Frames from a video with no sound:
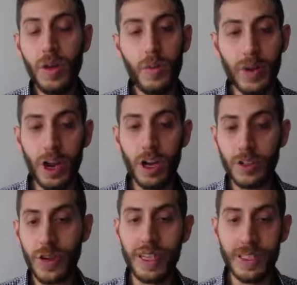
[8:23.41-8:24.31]
We are
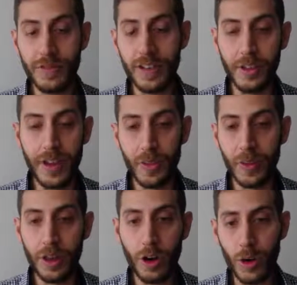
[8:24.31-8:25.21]
trying to figure out
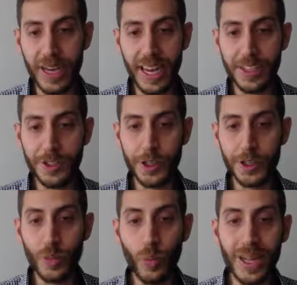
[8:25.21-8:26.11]
with our
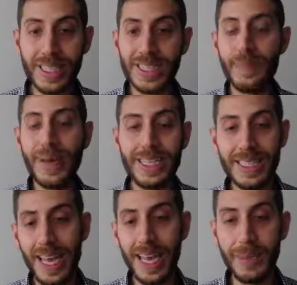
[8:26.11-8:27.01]
organizers what's the best
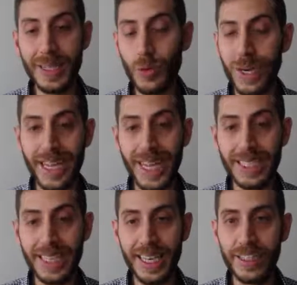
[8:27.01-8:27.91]
time in
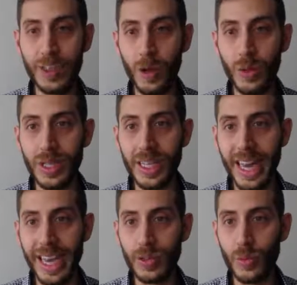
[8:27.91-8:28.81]
2019 to hold the
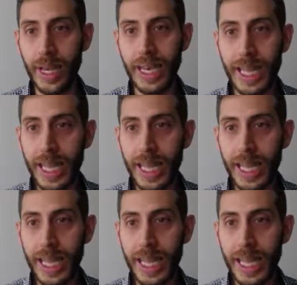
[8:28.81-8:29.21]
next one.